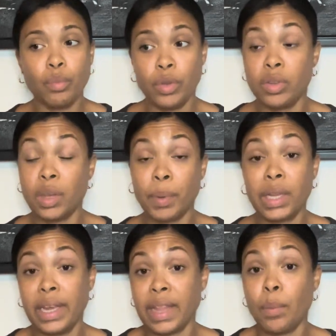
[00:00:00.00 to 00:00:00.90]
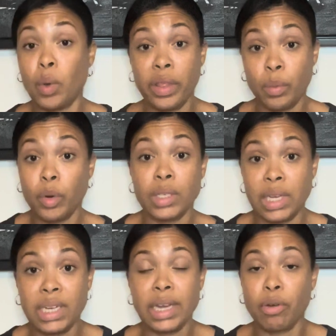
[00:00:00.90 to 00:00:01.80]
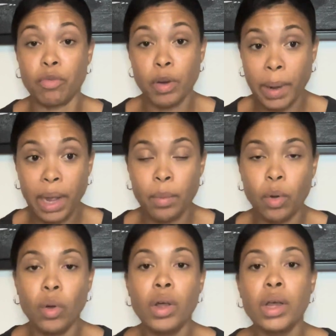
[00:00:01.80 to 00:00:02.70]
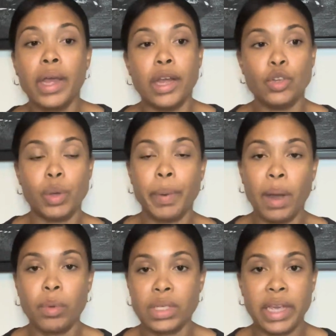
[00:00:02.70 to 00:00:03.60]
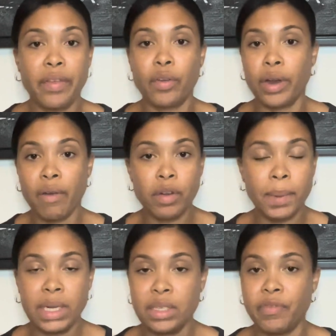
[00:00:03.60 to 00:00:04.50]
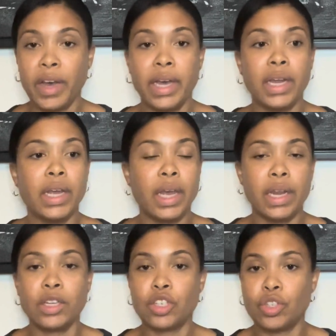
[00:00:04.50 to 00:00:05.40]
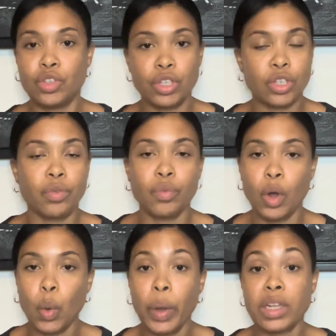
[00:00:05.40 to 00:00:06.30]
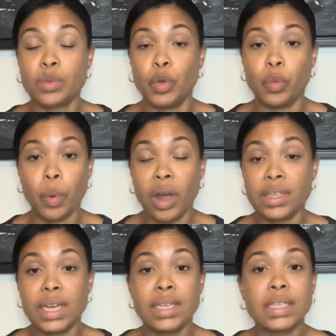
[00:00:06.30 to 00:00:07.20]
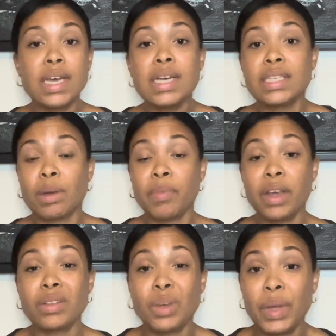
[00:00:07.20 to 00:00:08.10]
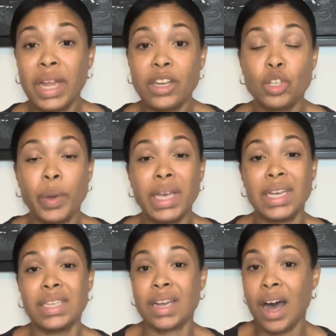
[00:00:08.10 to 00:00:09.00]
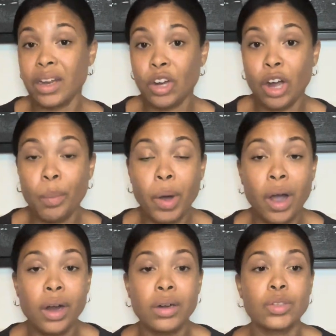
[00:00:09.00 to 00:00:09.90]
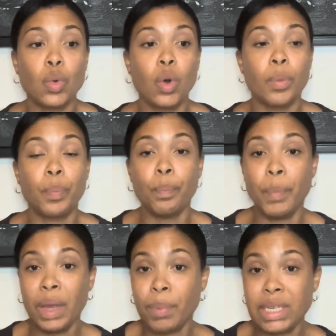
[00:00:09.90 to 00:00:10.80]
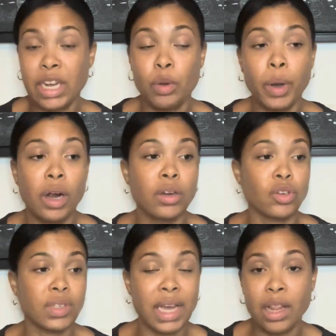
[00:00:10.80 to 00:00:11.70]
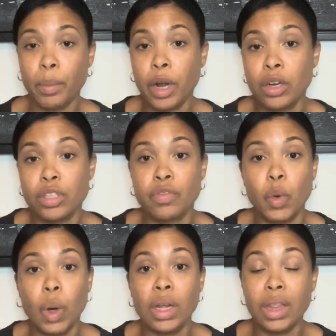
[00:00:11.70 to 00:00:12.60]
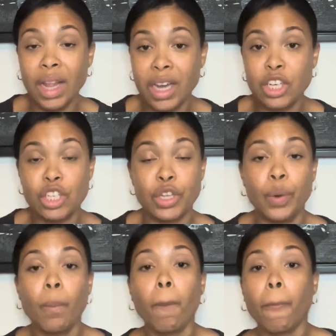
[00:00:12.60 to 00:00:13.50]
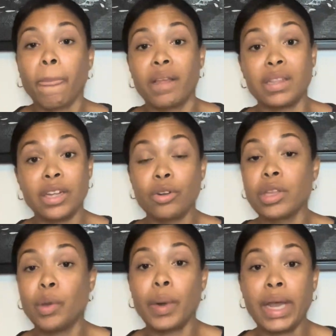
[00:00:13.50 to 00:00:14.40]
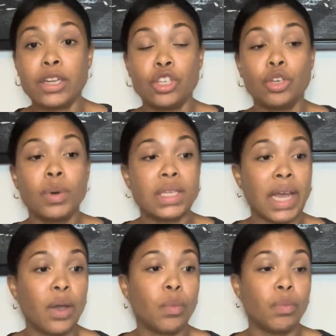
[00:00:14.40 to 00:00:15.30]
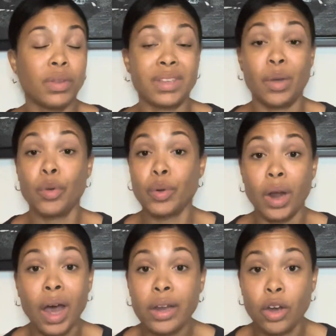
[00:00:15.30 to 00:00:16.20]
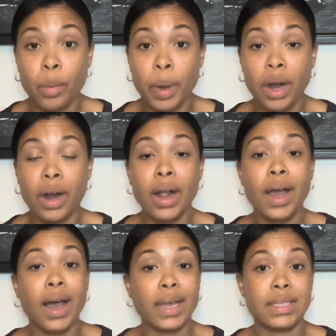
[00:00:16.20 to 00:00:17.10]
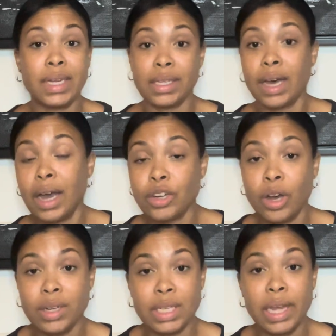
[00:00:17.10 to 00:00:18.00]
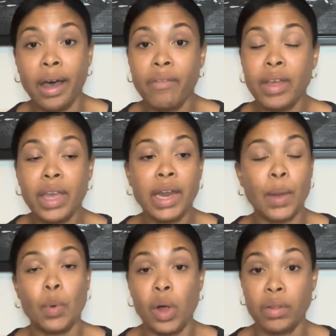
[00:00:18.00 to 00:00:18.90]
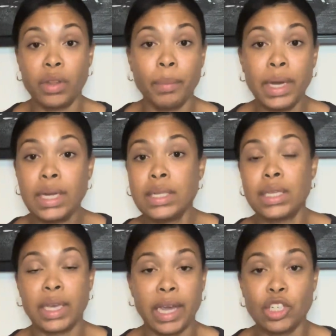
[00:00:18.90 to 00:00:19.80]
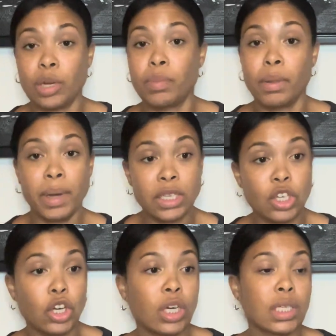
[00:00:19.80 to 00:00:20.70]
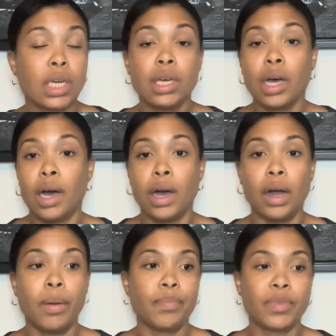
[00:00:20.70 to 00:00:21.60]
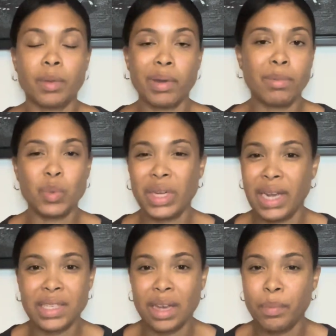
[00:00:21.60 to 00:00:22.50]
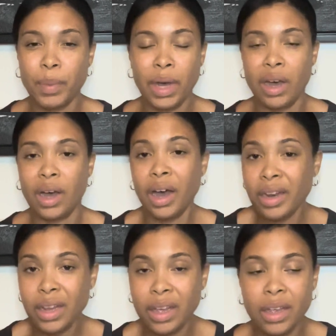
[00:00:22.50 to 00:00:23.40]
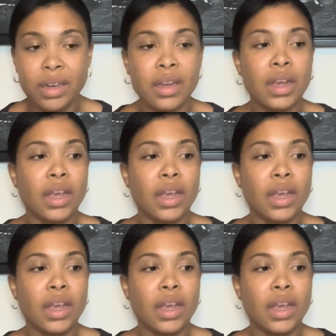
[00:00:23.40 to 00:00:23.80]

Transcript: typically at that point, then we're sitting down for Bible and doing Bible together and everybody's fed, and it's just a quick, smooth process. Something else that we like doing is hot dog bars or baked potato bars or salad bars for lunch. So literally what I do is I say we're doing a hot dog bar. I stick the hot dogs in the oven. I pull out the buns, the ketchup, the mustard. Sometimes we dice up onion